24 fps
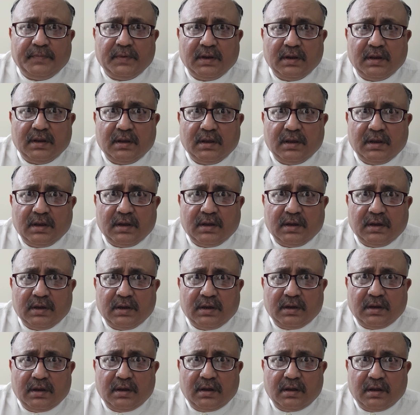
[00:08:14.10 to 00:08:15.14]

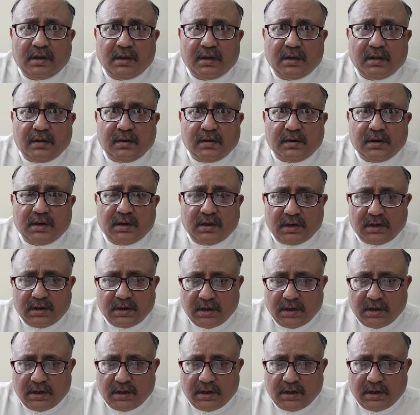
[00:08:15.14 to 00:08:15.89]
Nothing is said.